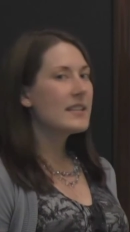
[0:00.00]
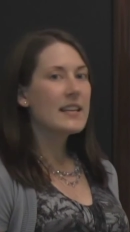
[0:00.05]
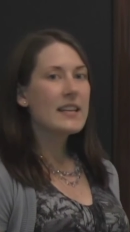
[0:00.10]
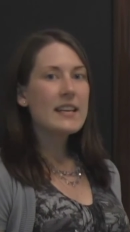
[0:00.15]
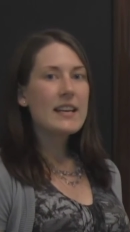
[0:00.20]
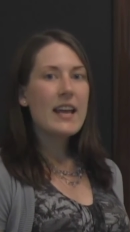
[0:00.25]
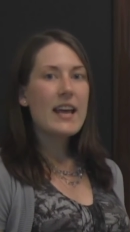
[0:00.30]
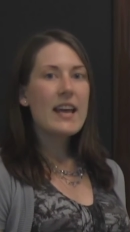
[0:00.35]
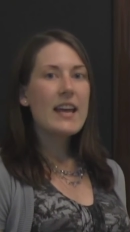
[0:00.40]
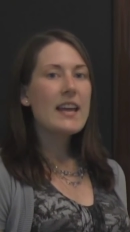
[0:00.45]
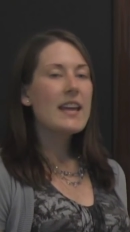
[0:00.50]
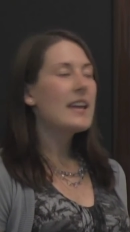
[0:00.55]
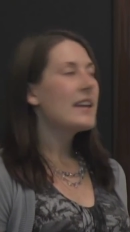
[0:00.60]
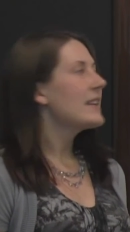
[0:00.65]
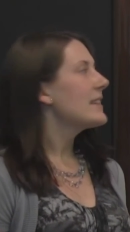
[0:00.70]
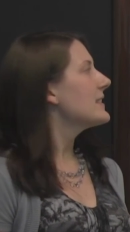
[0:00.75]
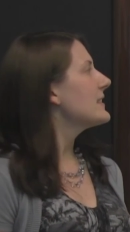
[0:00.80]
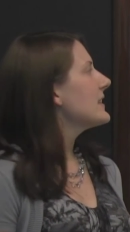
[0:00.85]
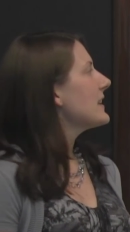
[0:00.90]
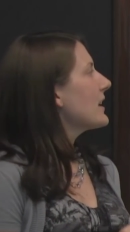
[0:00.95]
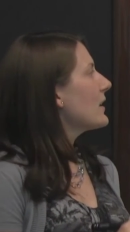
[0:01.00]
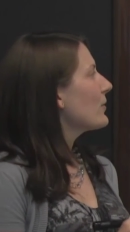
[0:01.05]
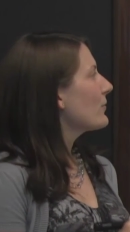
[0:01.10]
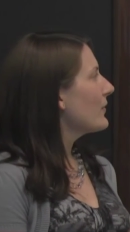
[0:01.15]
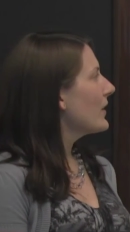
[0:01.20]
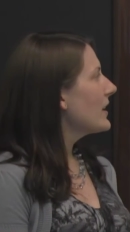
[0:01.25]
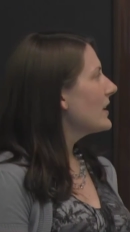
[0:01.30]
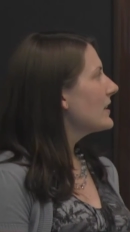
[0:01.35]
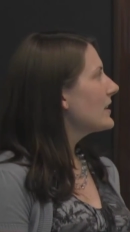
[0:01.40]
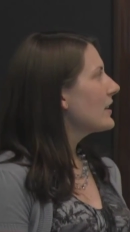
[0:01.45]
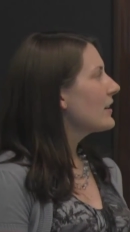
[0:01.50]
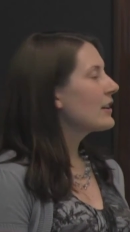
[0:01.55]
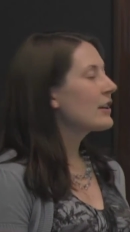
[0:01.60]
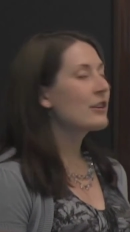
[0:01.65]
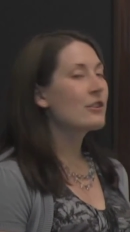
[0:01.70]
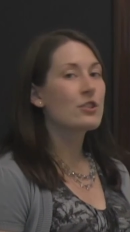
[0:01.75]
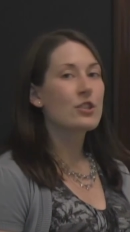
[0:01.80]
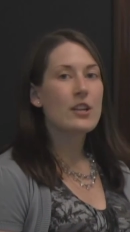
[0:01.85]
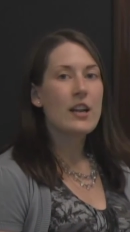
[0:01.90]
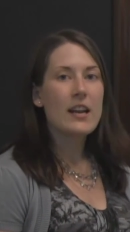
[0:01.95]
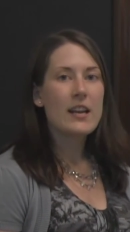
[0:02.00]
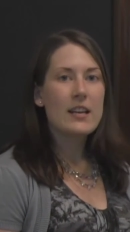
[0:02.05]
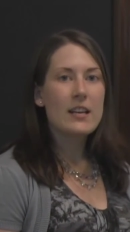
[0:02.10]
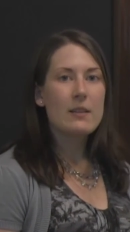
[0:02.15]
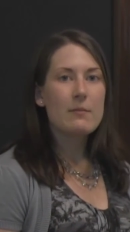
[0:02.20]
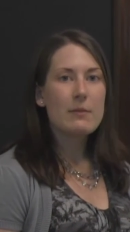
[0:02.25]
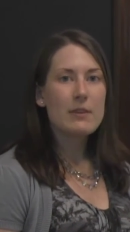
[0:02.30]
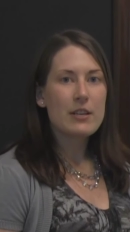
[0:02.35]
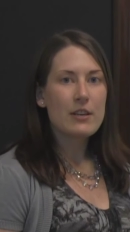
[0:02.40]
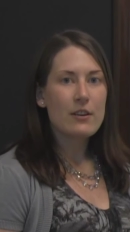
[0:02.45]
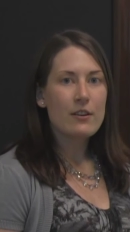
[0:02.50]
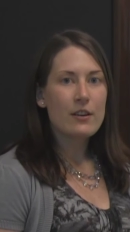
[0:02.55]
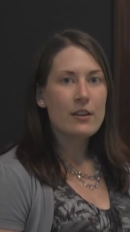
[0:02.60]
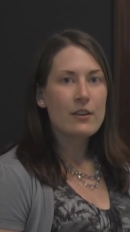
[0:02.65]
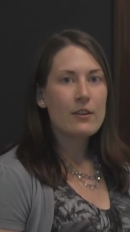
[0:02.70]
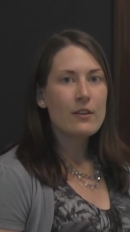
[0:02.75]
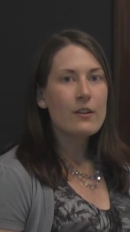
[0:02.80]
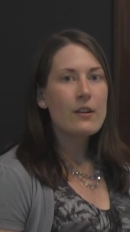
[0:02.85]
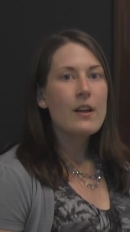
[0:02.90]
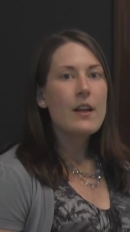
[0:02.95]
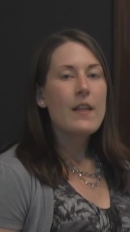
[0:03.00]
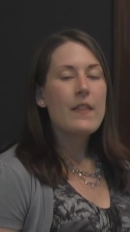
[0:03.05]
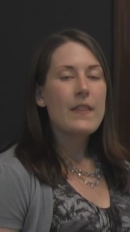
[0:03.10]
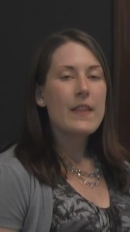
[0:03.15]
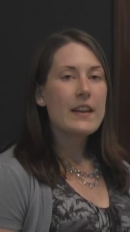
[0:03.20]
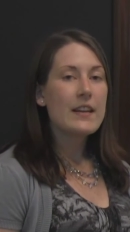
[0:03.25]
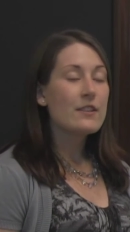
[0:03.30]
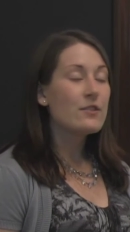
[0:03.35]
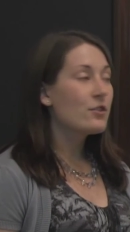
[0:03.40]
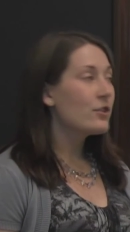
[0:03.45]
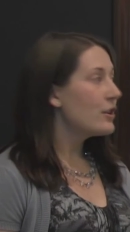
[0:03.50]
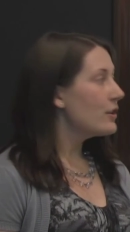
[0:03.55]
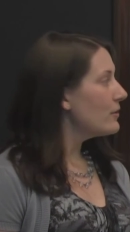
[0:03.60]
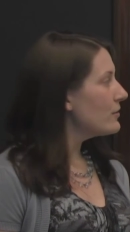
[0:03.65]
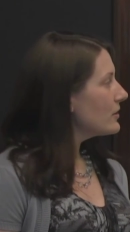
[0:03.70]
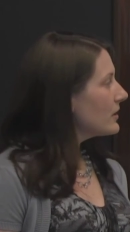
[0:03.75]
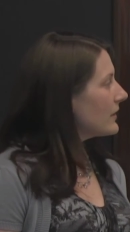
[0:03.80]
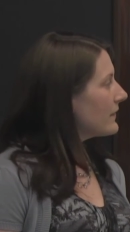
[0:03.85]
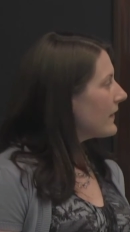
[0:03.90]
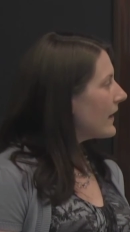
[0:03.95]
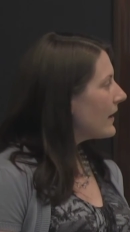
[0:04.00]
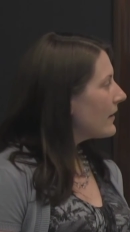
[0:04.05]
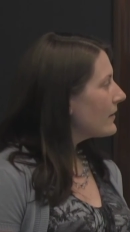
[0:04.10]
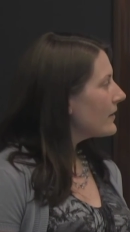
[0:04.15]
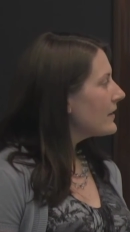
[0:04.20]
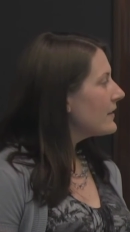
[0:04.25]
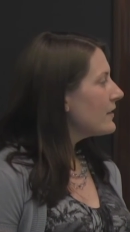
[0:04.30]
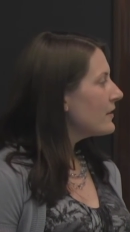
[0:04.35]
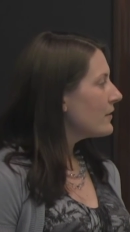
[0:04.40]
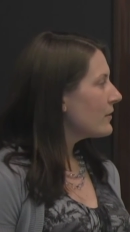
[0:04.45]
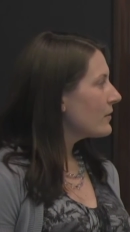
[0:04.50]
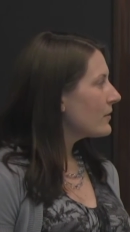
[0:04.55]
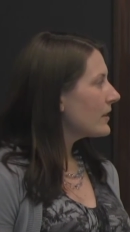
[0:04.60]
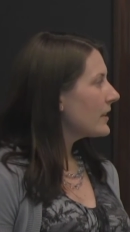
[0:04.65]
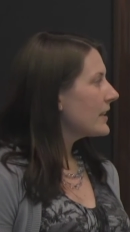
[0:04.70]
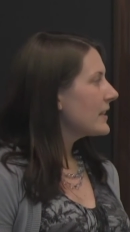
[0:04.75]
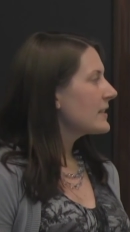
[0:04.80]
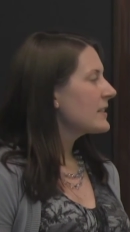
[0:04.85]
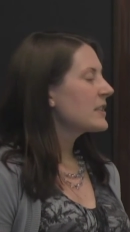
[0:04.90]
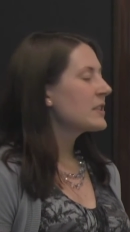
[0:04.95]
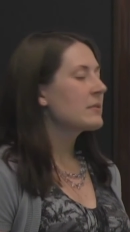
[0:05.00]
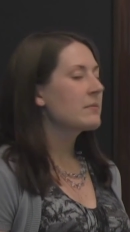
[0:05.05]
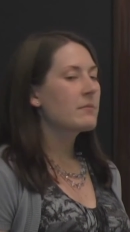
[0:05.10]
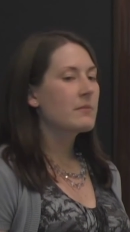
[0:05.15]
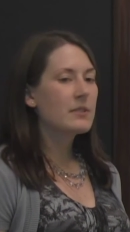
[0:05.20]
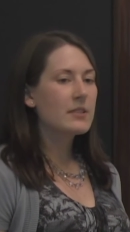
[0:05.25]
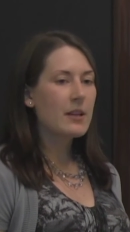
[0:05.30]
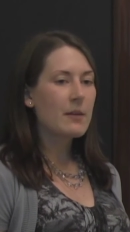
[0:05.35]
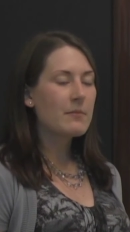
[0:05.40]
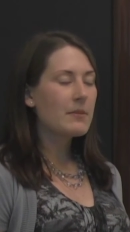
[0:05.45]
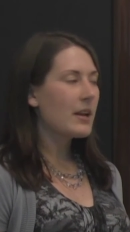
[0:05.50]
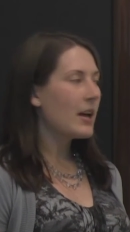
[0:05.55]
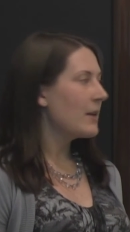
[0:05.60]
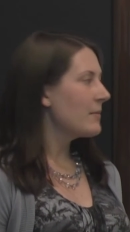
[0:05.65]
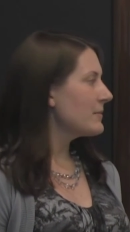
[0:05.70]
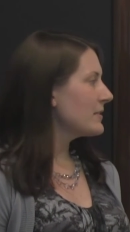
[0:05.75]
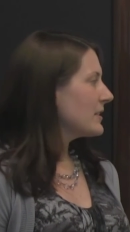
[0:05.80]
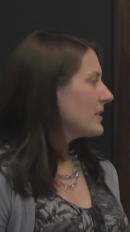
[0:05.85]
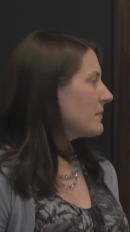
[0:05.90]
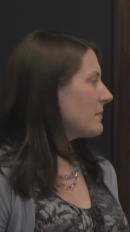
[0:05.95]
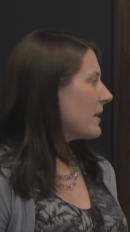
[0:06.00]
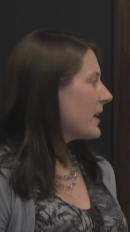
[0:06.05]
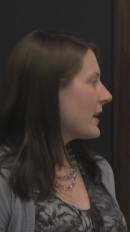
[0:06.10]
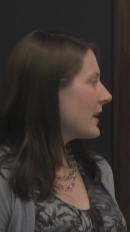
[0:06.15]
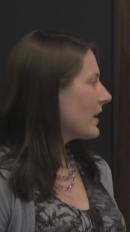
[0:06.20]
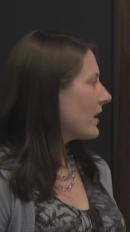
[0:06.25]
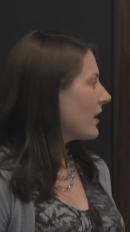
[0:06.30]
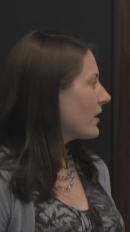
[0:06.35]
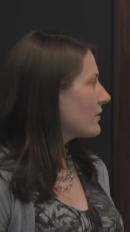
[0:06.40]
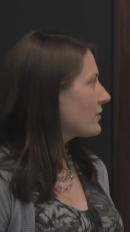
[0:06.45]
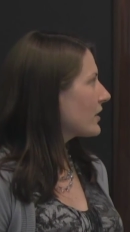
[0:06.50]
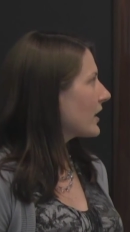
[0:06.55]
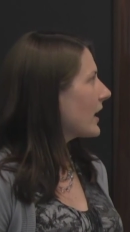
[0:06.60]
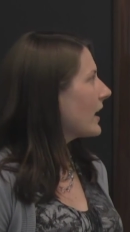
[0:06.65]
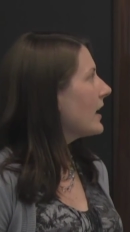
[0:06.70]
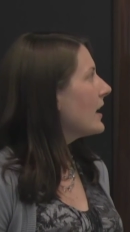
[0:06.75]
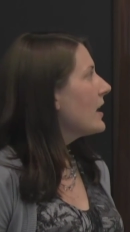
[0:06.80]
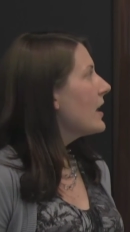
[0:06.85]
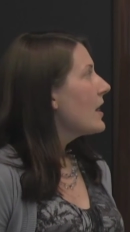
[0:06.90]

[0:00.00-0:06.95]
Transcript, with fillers: DNA is the hereditary or genetic material that is usually found in the nucleus, sometimes in the mitochondria.